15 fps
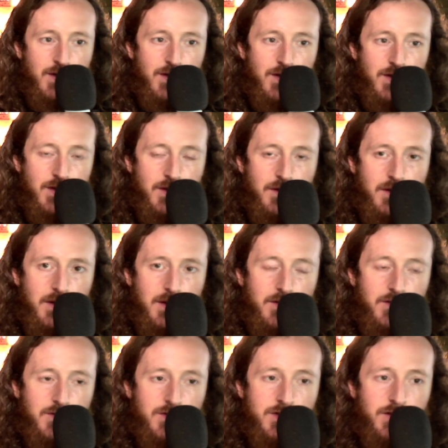
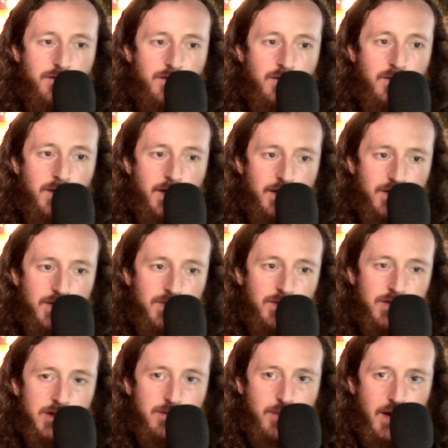there's different ways to
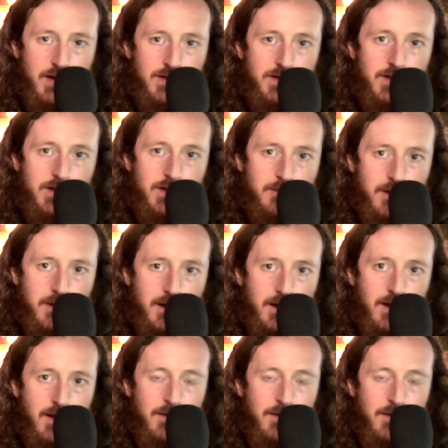express this, but